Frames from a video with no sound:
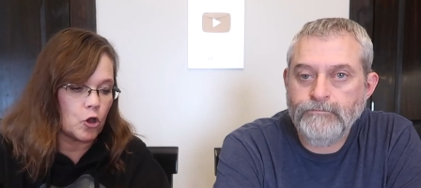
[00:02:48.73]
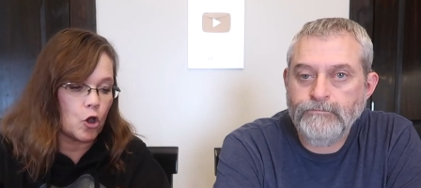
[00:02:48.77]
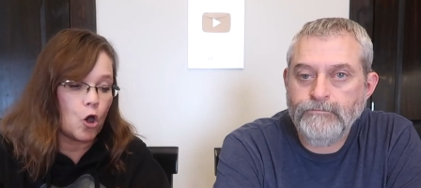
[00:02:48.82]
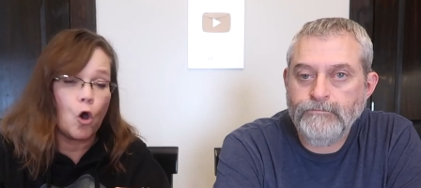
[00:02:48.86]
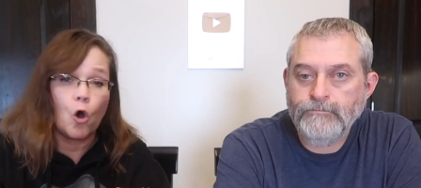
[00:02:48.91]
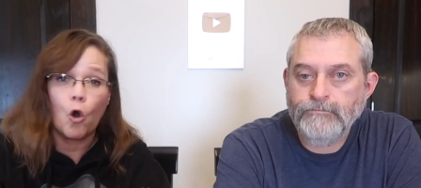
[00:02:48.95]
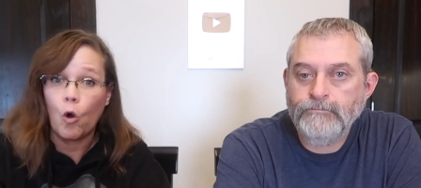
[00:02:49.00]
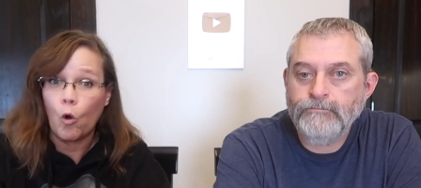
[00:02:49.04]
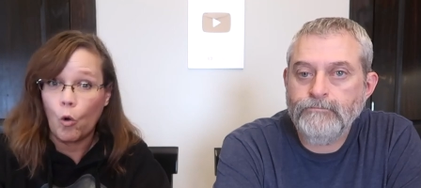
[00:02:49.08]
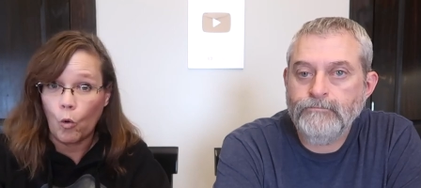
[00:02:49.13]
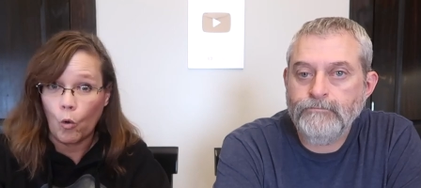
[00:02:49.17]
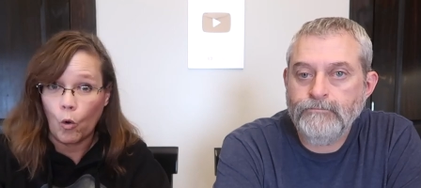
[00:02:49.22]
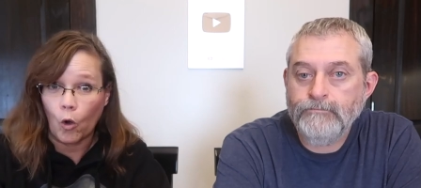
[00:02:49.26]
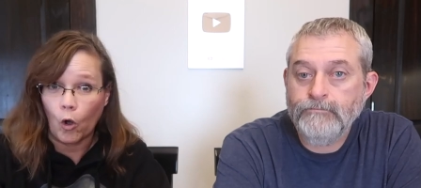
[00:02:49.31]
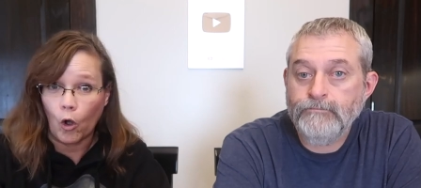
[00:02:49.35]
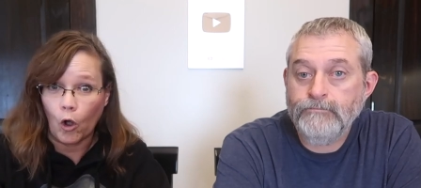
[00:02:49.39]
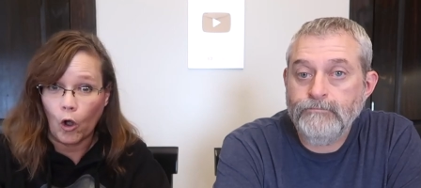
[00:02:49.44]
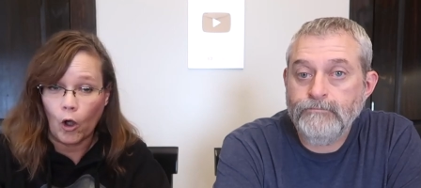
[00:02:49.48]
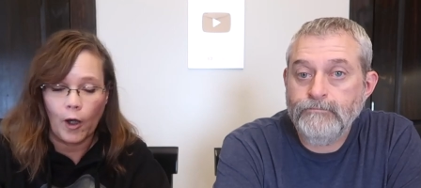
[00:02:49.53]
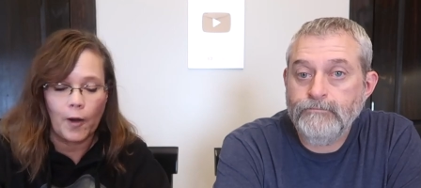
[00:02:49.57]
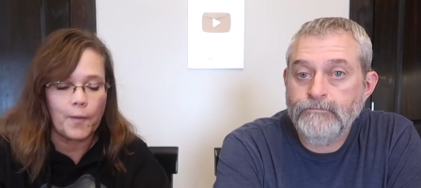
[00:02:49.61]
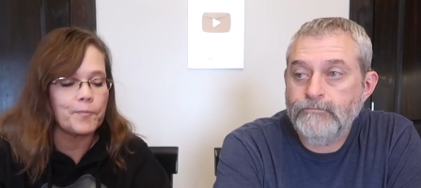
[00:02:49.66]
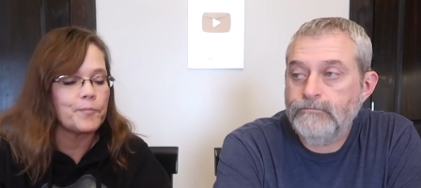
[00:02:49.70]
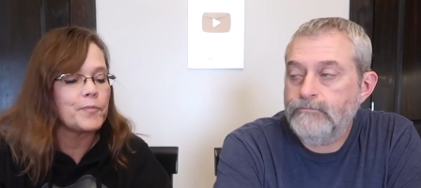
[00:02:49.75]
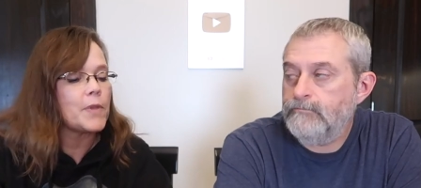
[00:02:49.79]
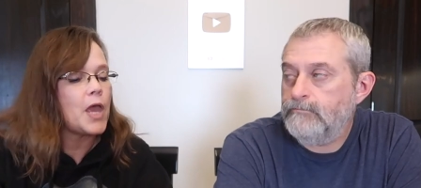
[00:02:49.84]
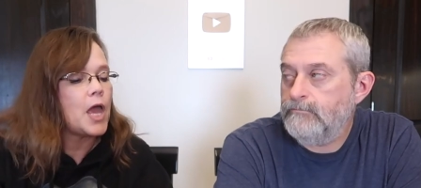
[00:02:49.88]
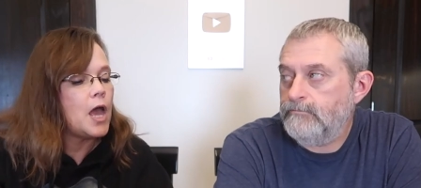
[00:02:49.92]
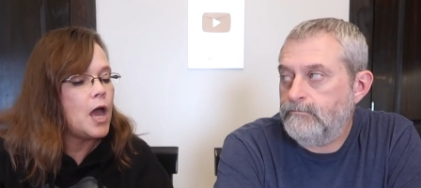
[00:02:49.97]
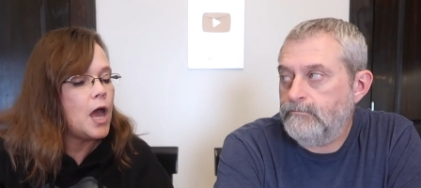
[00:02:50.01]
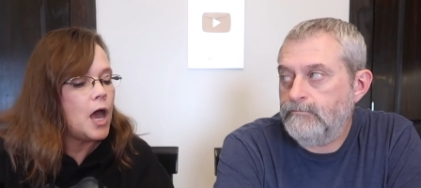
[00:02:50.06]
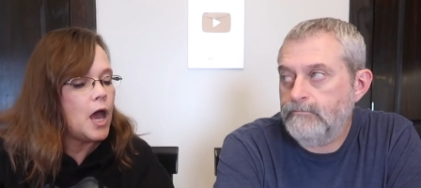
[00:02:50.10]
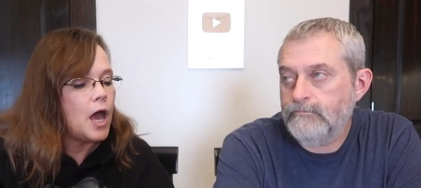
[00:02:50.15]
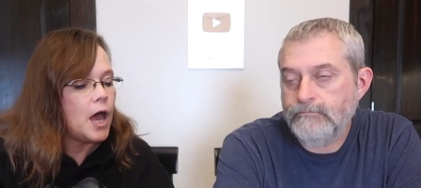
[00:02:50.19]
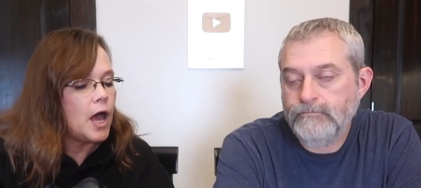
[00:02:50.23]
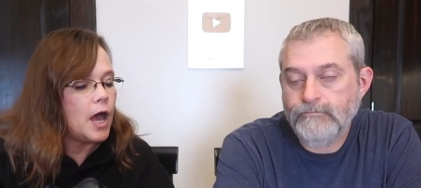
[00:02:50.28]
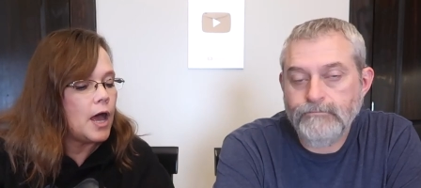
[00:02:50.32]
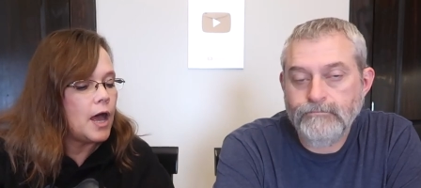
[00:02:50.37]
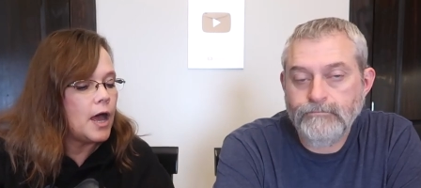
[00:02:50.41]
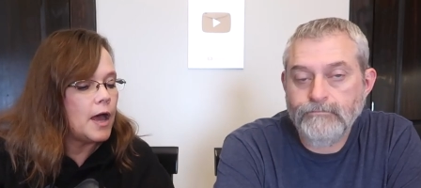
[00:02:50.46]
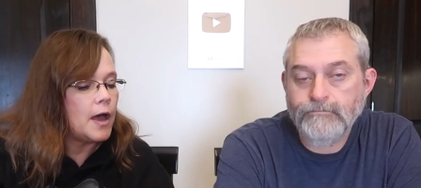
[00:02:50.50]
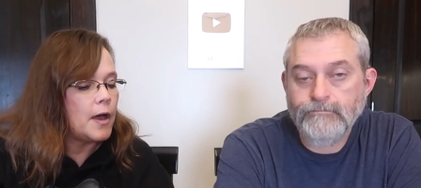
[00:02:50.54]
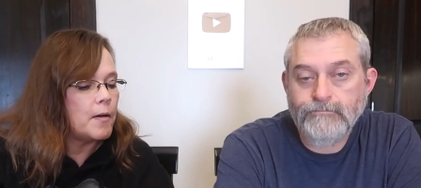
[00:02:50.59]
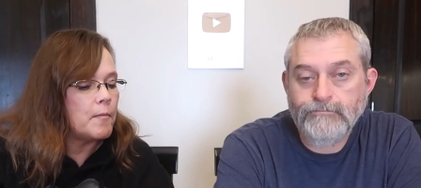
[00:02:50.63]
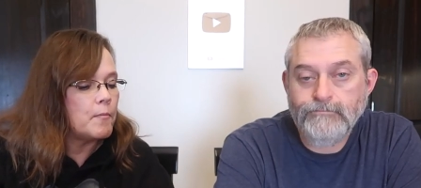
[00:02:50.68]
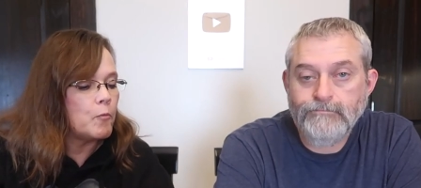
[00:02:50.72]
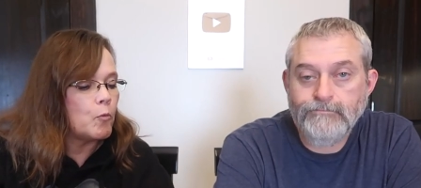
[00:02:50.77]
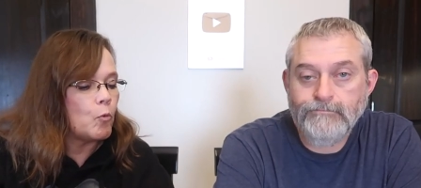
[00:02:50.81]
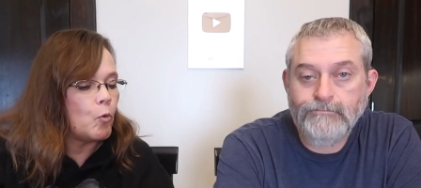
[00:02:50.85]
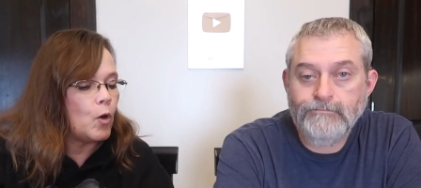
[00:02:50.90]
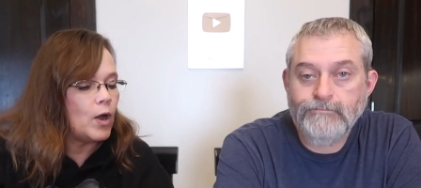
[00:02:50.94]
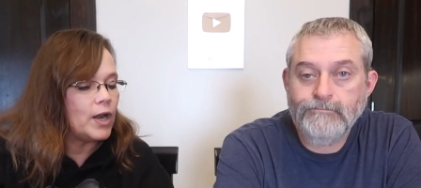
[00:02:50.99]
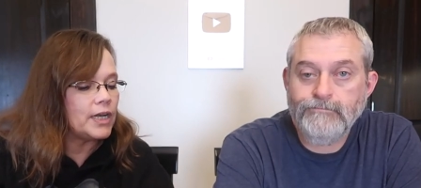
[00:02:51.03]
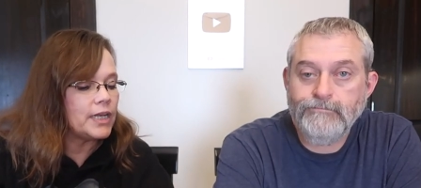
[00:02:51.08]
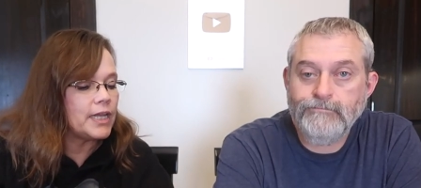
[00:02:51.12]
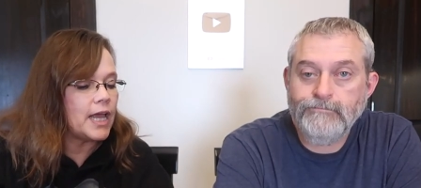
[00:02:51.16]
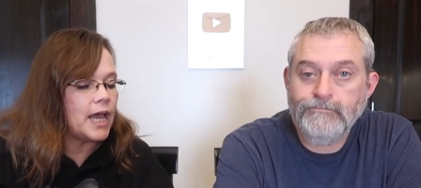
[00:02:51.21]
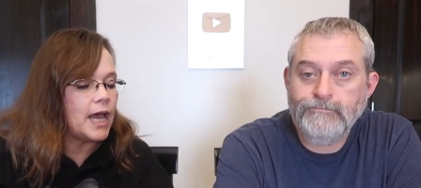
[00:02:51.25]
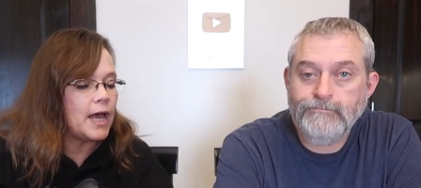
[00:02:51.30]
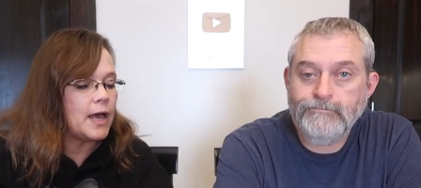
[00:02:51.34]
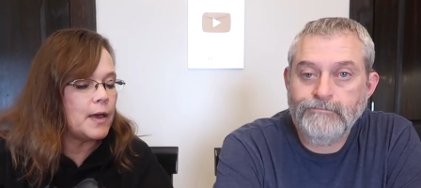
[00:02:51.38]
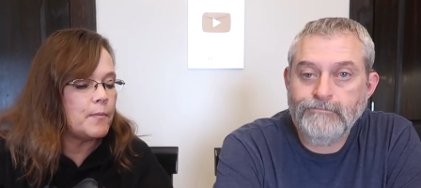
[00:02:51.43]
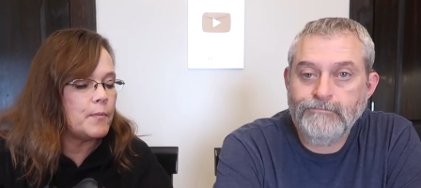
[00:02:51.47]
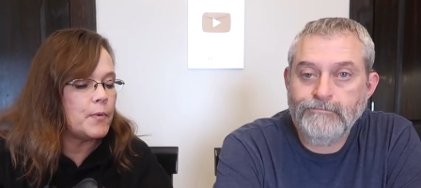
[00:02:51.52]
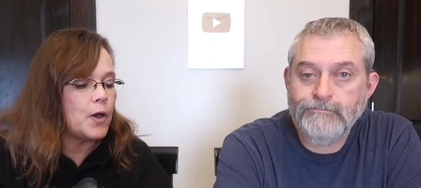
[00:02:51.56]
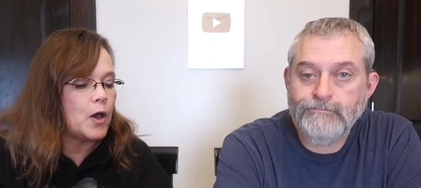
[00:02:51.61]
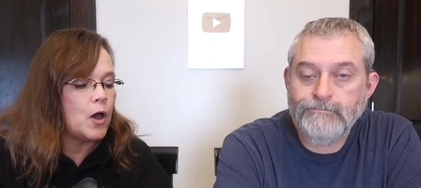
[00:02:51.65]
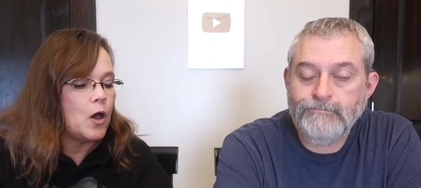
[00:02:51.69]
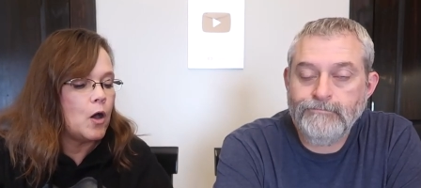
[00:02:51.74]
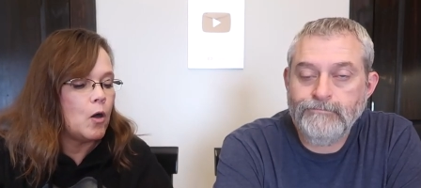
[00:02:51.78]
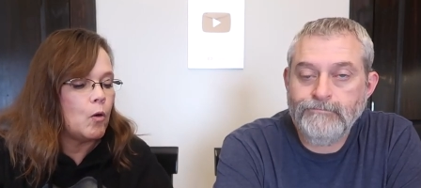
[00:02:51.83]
Speaker 1: core. Um, one cup